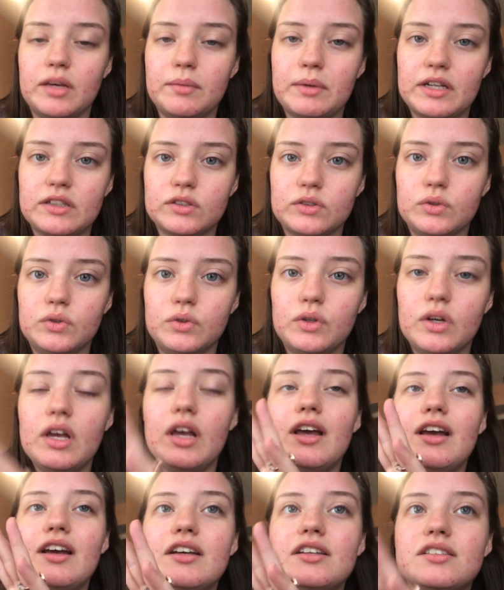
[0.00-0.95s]
about school.
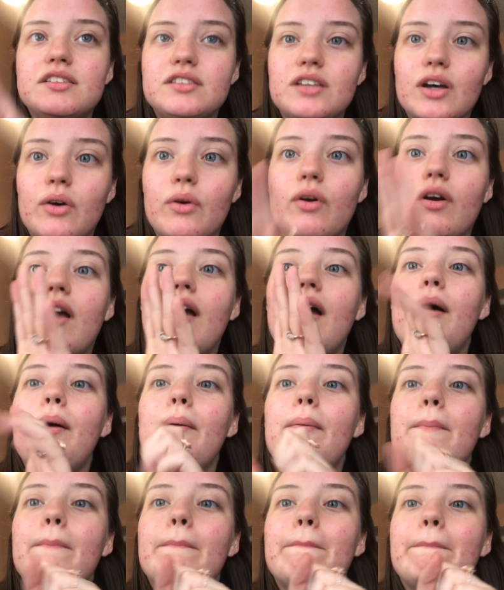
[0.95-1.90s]
So
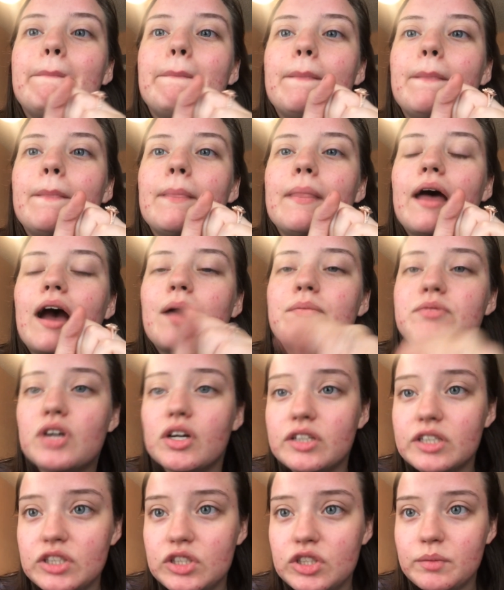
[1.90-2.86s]
I'm
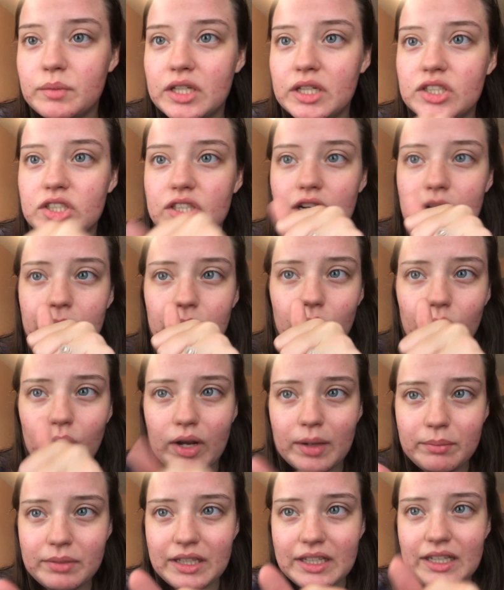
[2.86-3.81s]
talking too much. I'm
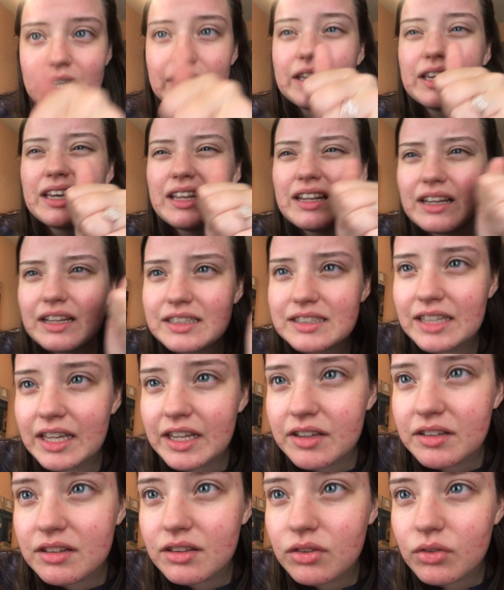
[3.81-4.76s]
rambling again. It's
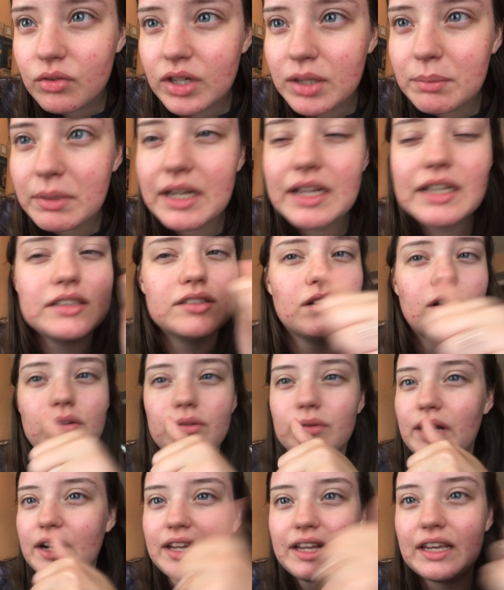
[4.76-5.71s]
like 3 minutes
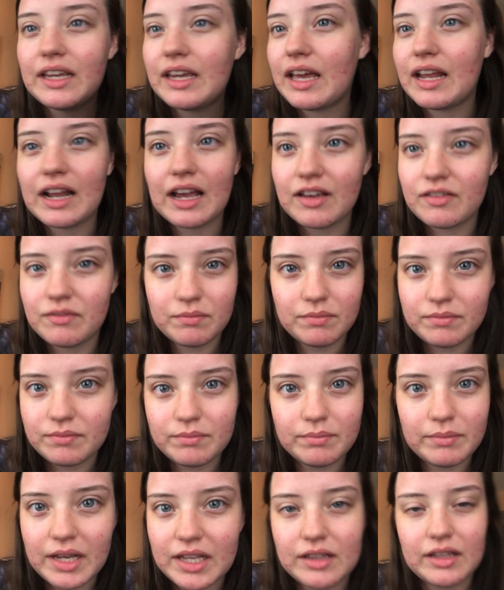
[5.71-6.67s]
already, and I've
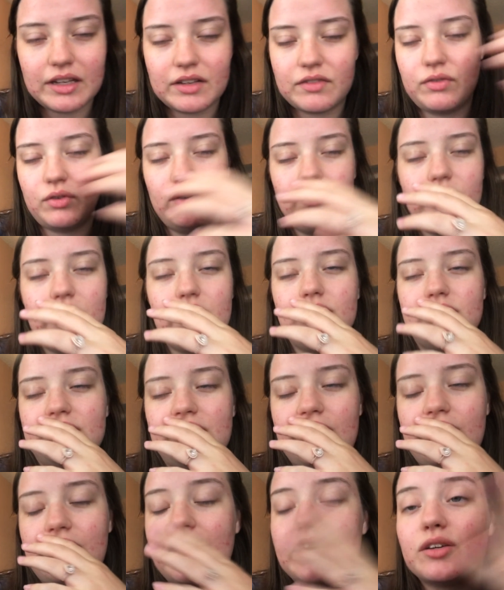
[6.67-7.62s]
made like 4 videos
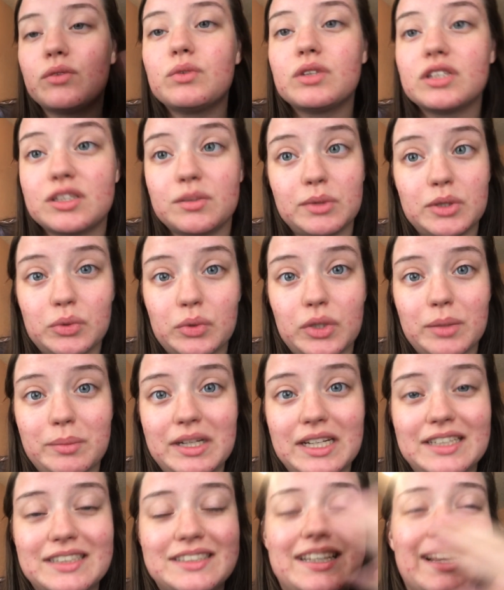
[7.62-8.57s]
now. I don't want this to be 20
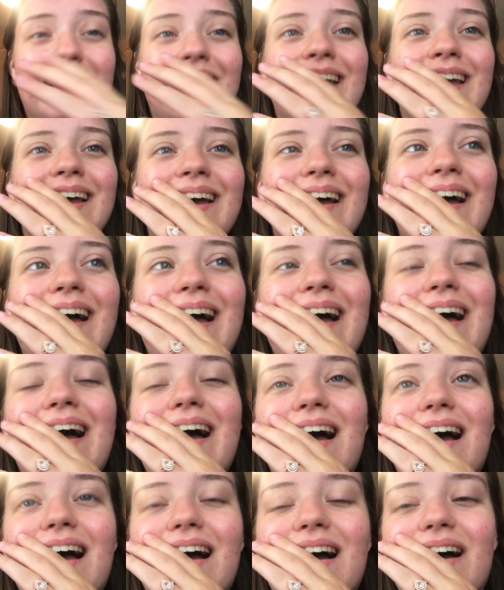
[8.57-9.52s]
minutes.
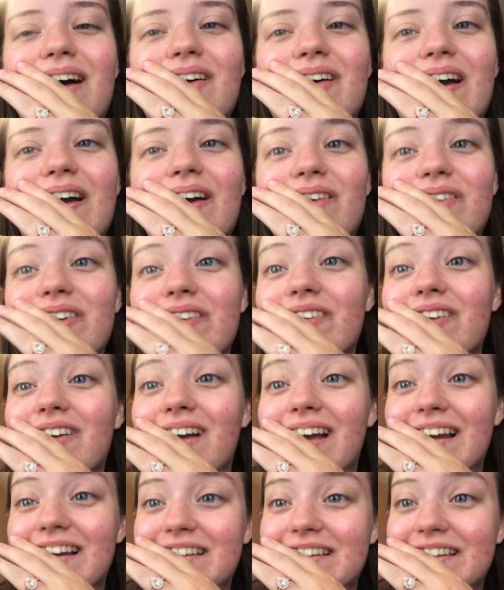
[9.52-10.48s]
I hope you have a
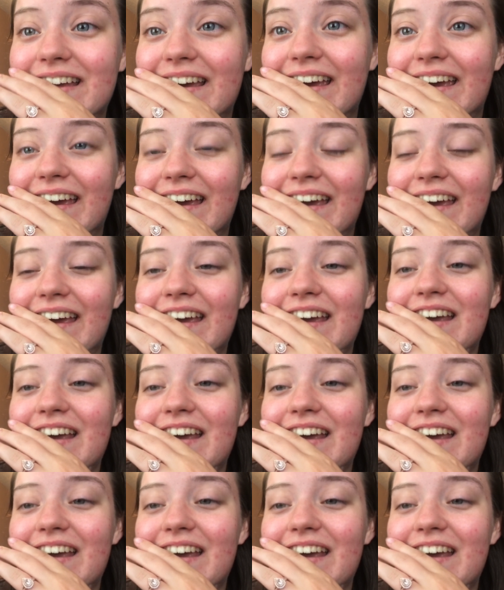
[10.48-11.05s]
great day.